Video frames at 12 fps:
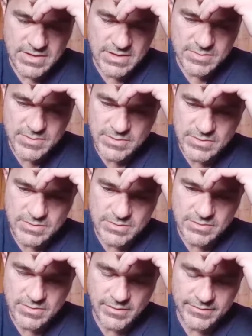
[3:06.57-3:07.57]
husband, who
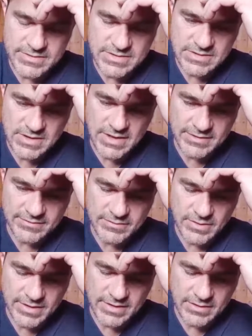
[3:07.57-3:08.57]
obviously died
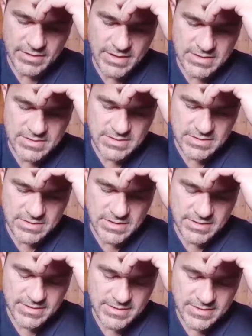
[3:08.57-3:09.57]
he got cancer and died.